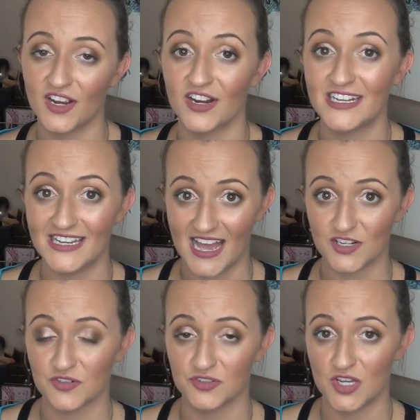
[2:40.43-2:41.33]
very
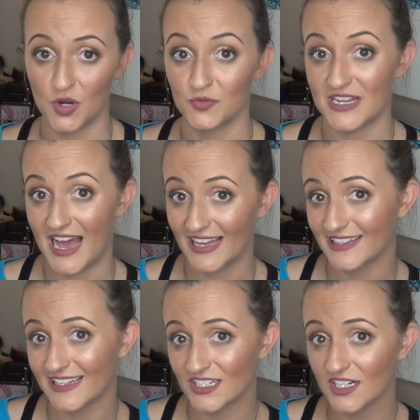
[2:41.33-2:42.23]
natural toned
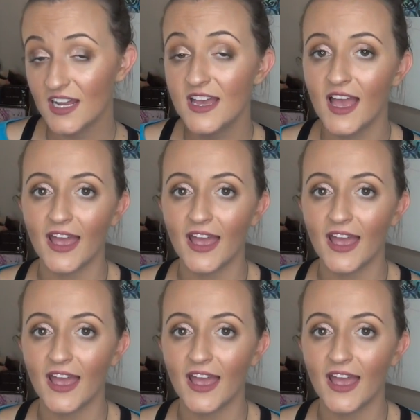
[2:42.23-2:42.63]
highlighter,